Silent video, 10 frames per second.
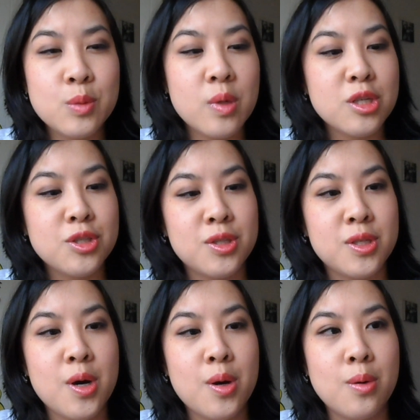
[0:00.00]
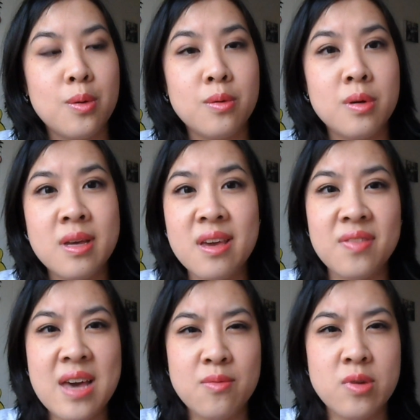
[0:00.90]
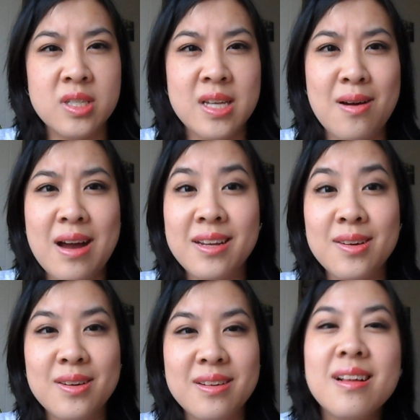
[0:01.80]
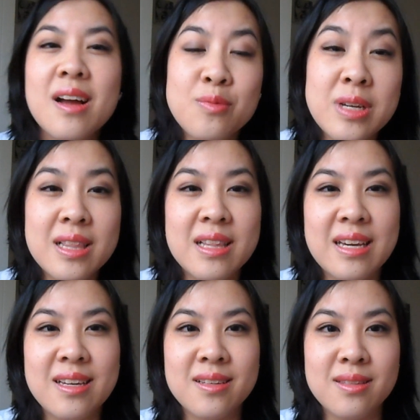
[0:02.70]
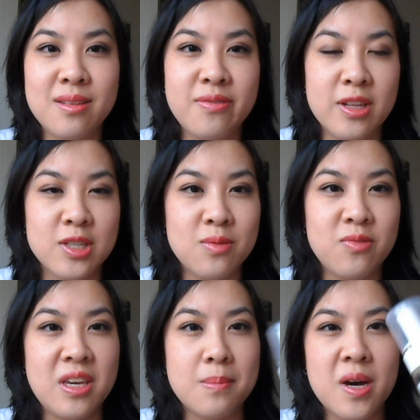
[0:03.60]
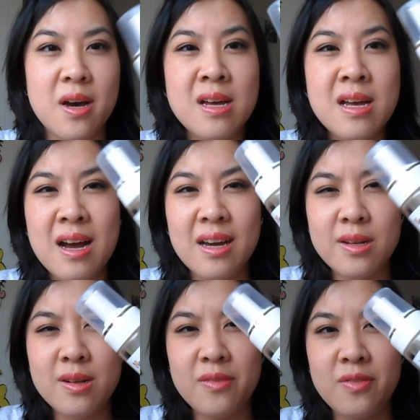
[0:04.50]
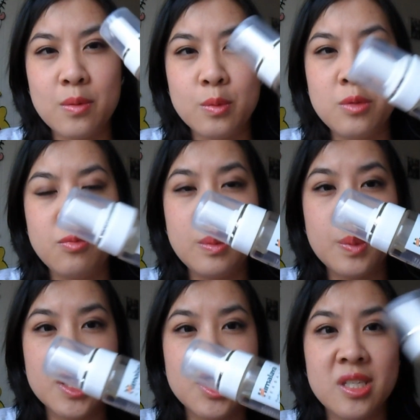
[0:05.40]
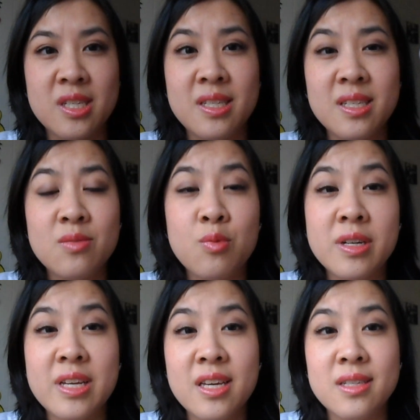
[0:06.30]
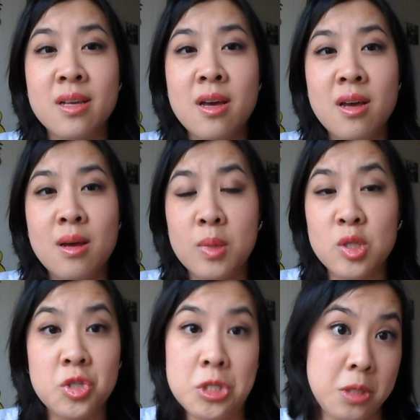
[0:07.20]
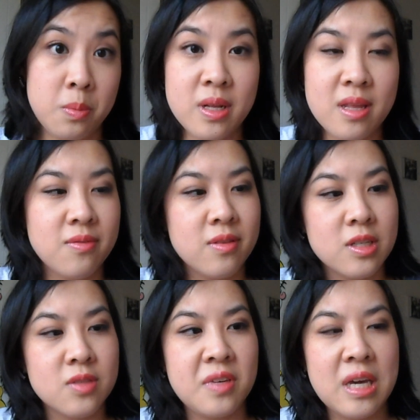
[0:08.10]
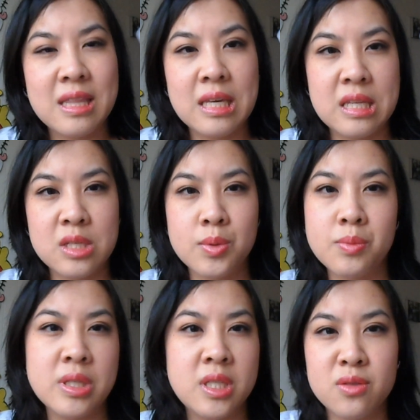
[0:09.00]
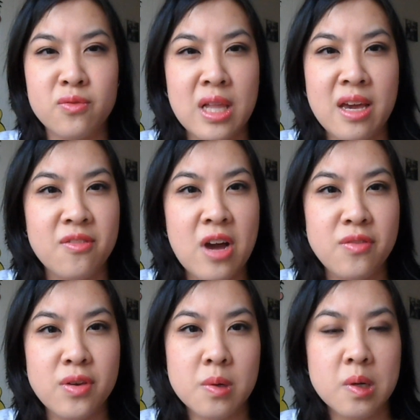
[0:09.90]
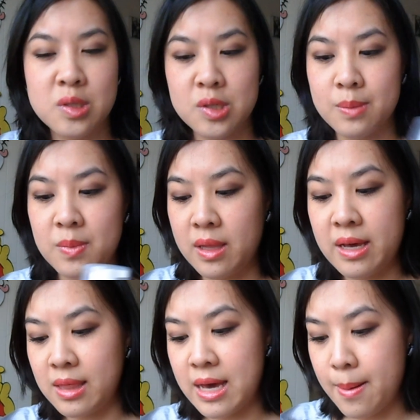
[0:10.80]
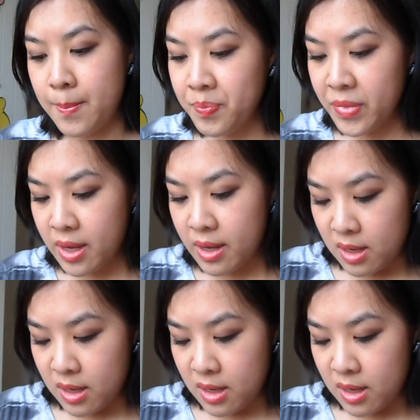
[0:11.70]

face wash. So if that runs out, I really like the Philosophy, but I don't know if I would repurchase it. This one is much cheaper than the Philosophy. I think this one retails for like 5 euros or something like that.